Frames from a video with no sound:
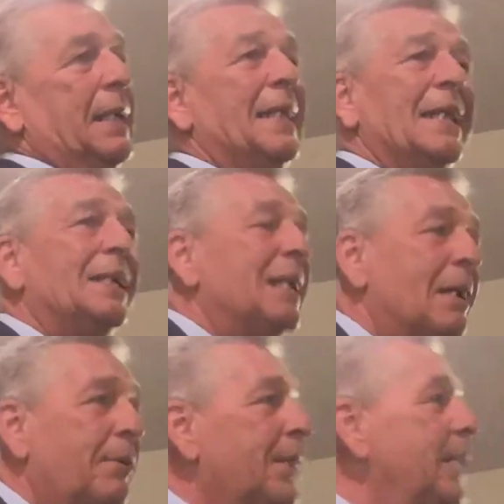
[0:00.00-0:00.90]
And that's in
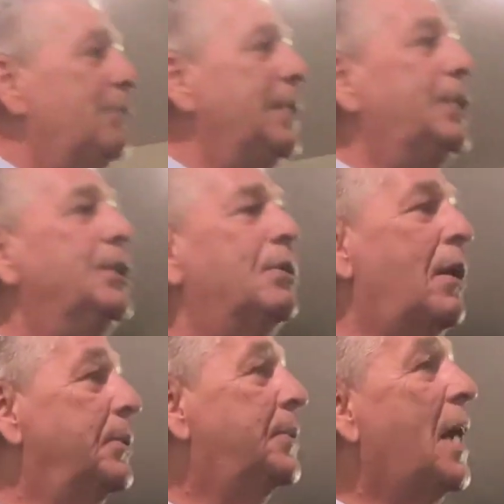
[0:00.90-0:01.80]
everything we do,
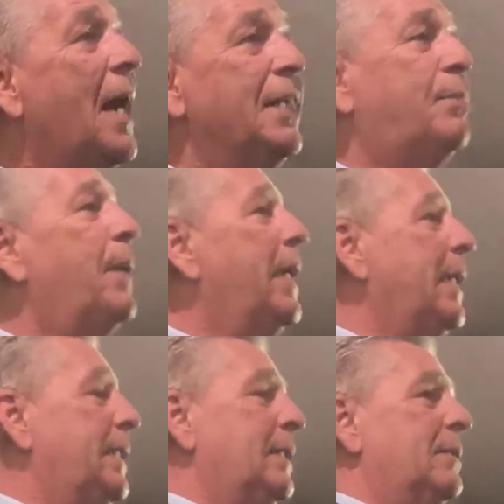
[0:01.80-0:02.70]
our tithe
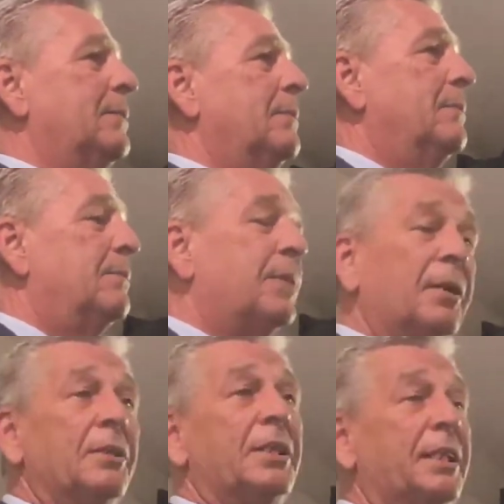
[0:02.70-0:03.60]
paying.
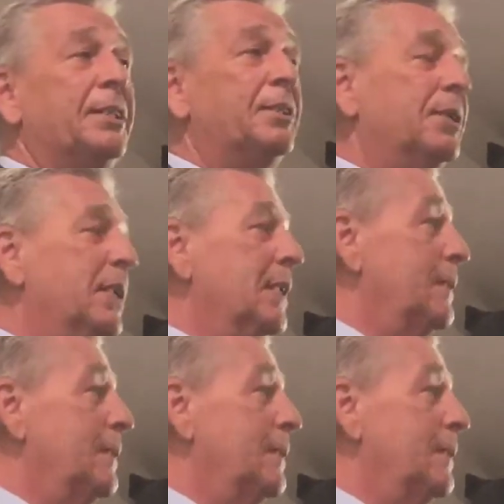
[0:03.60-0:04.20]
Brother and sister,